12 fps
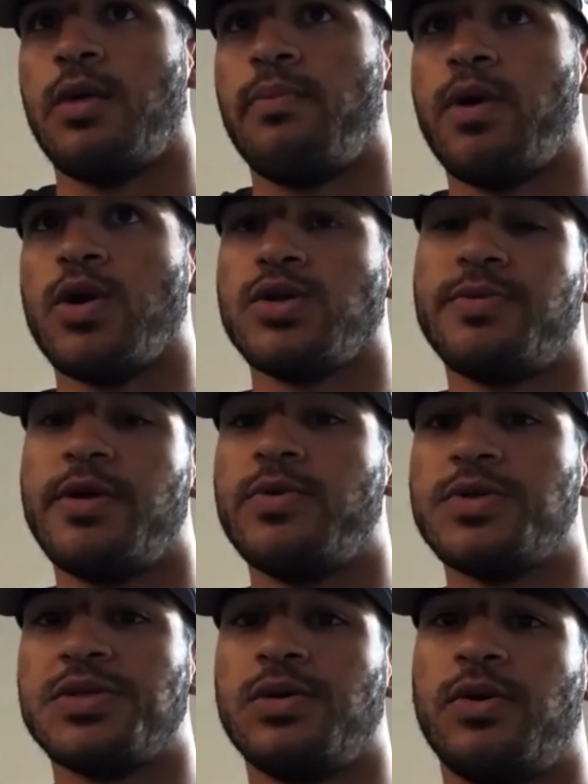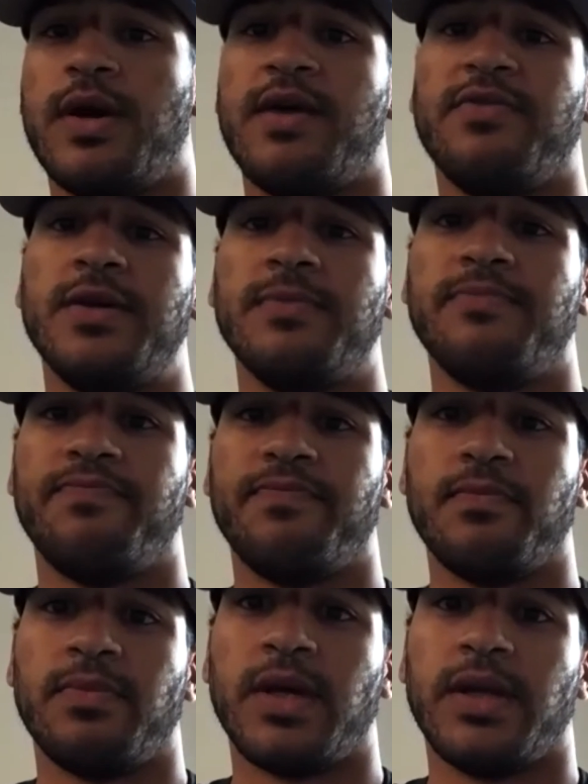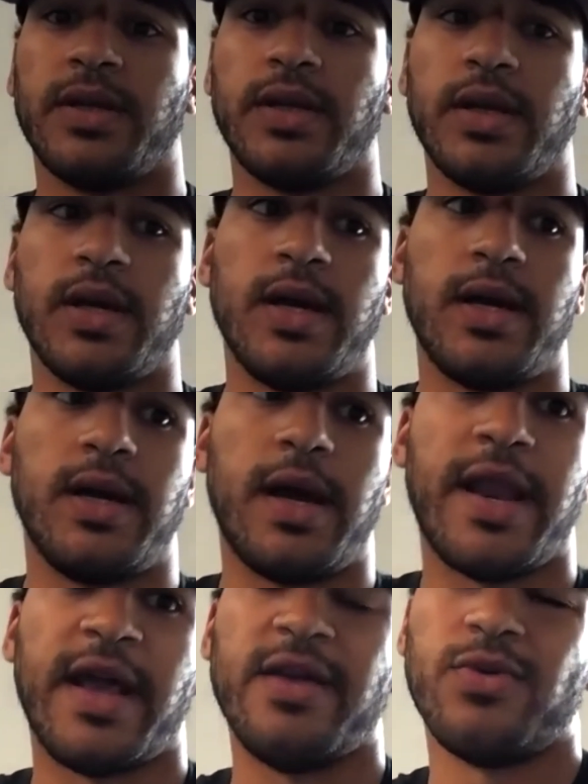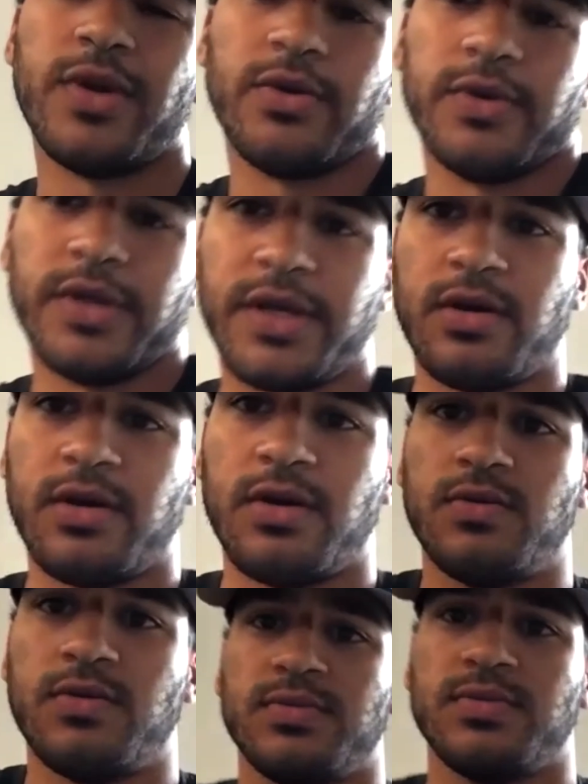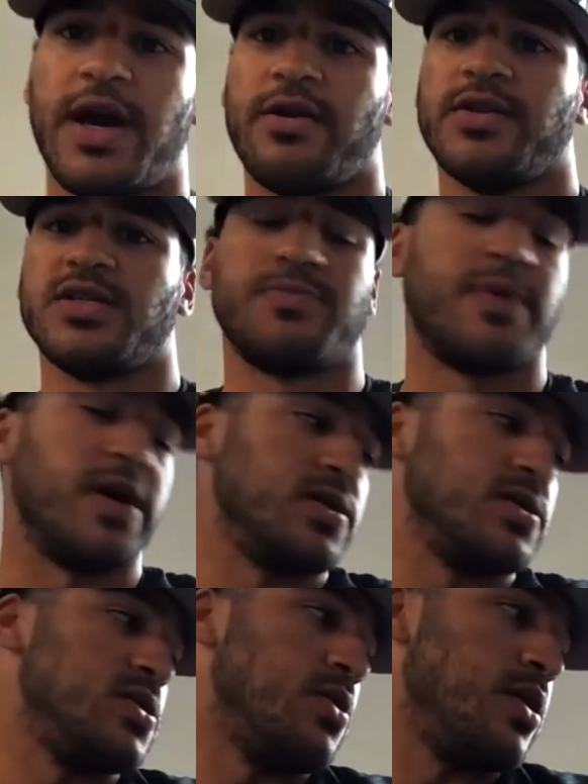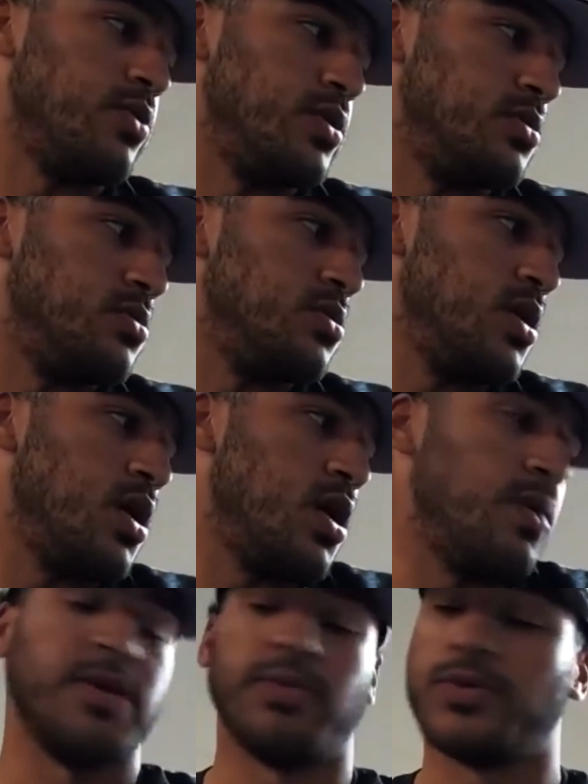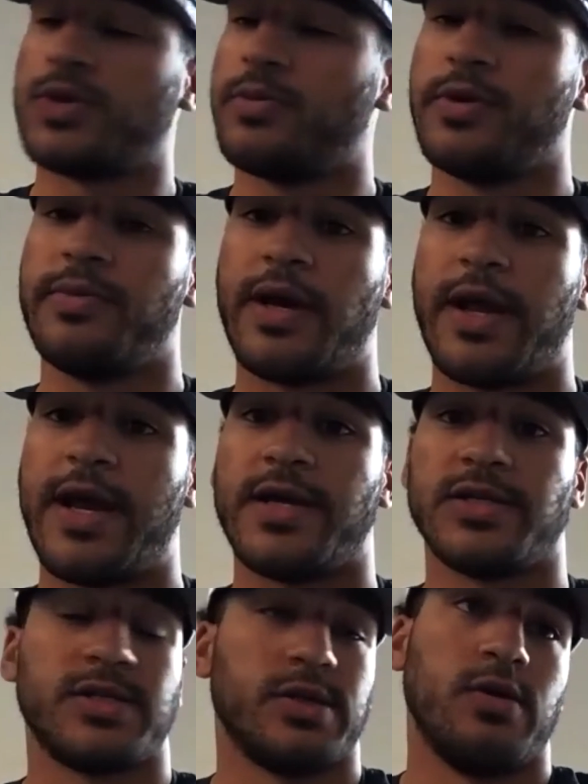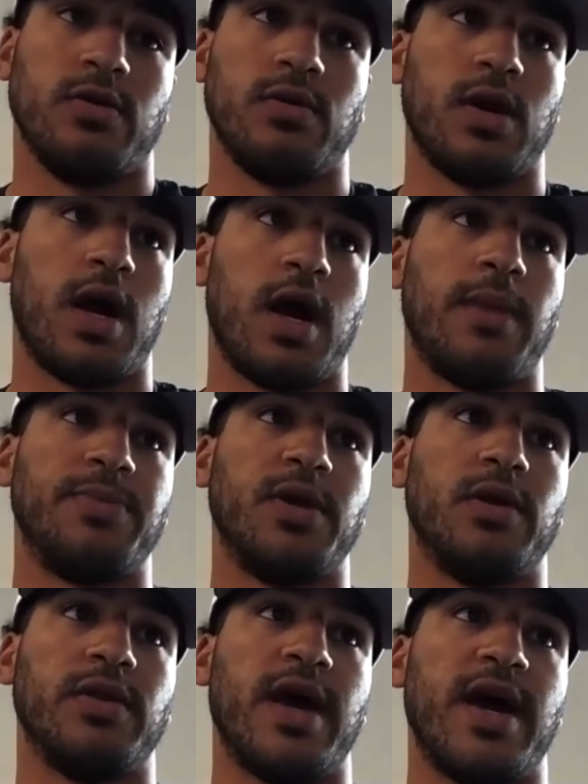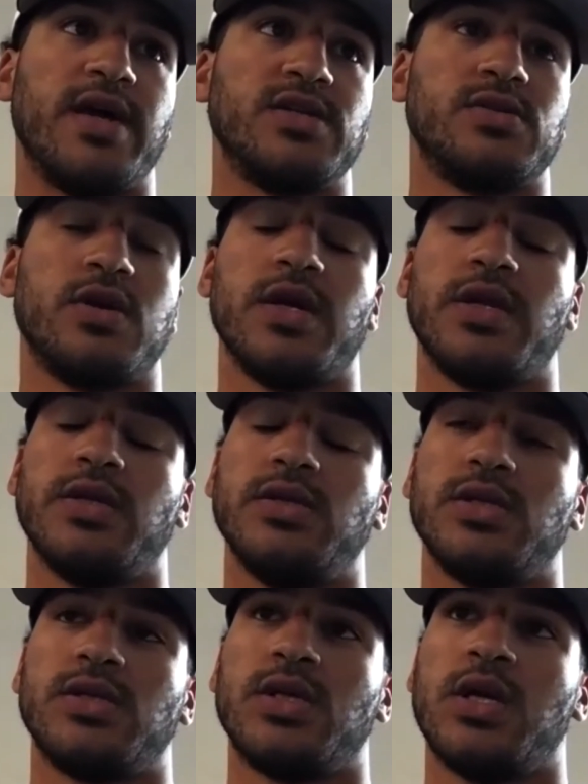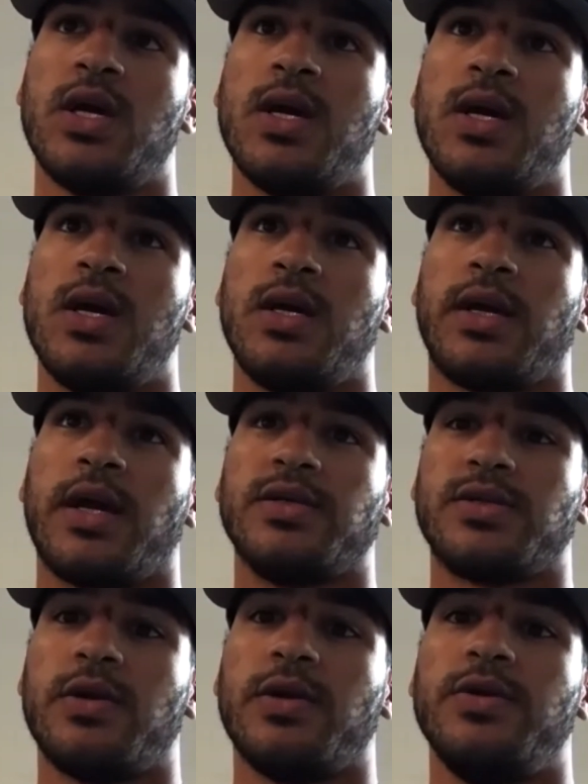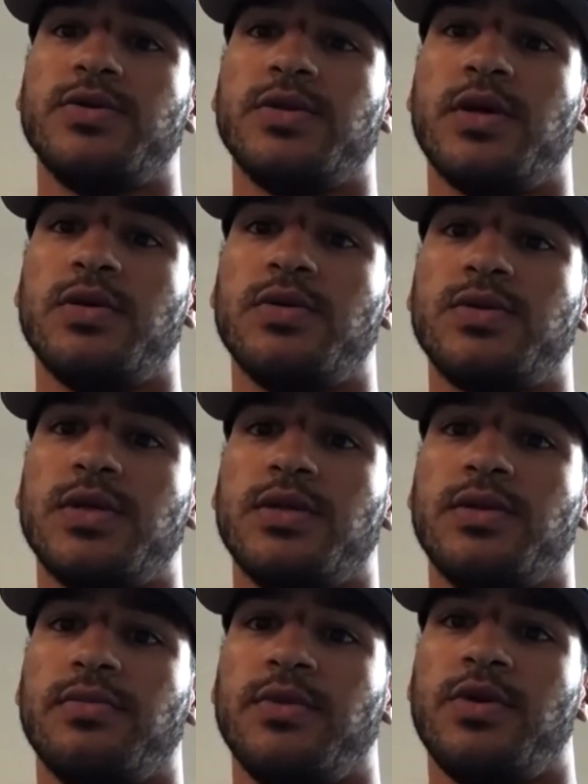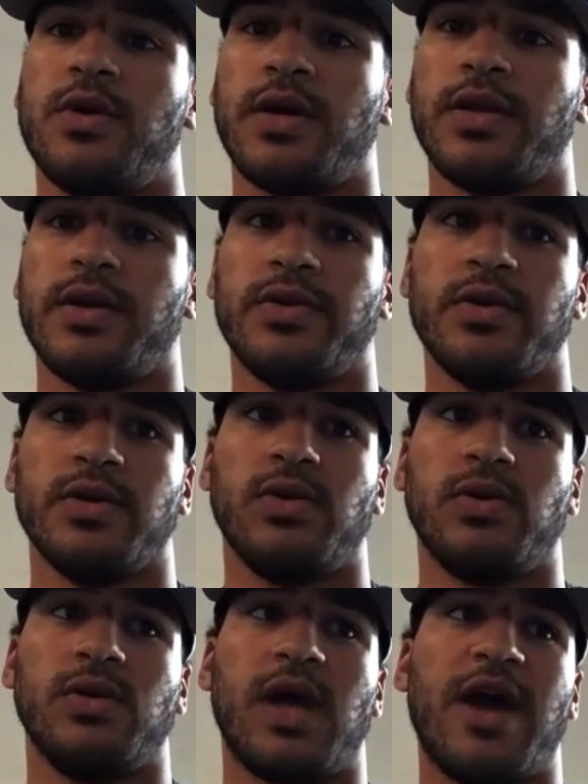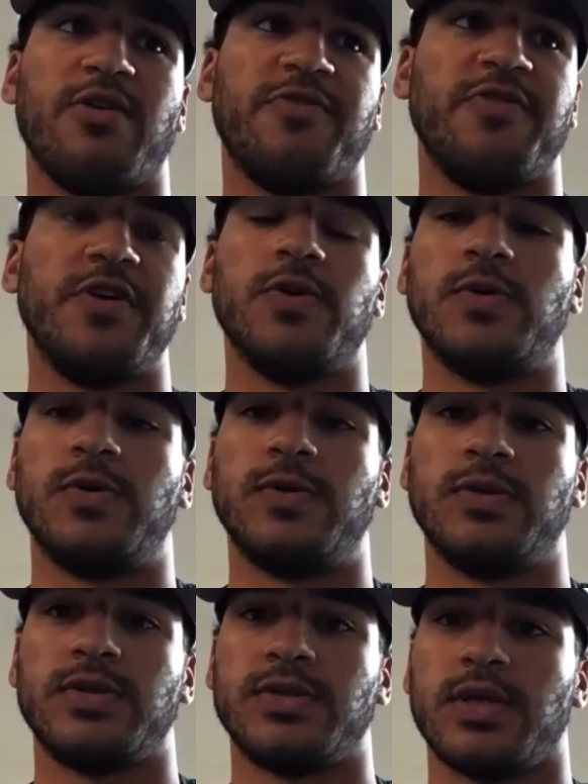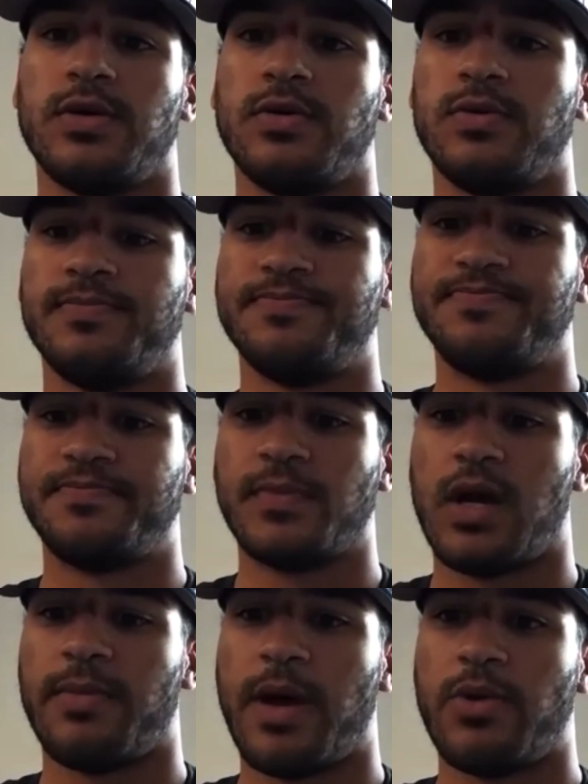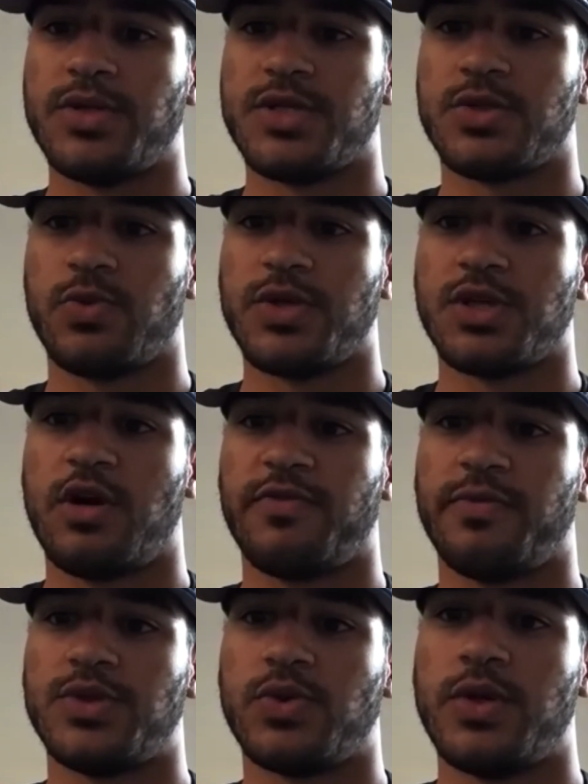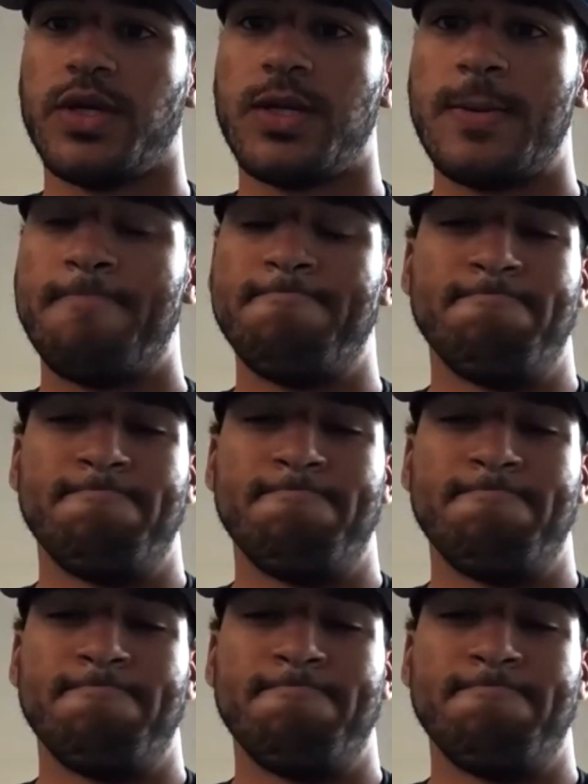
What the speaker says: birch maybe was a little heavy, but and I didn't want to really go lighter in the specs. So people told me about ash, so I hopped in on the ash train and just kind of started using those. And you know how they're a little lighter feel, so I would just switch off between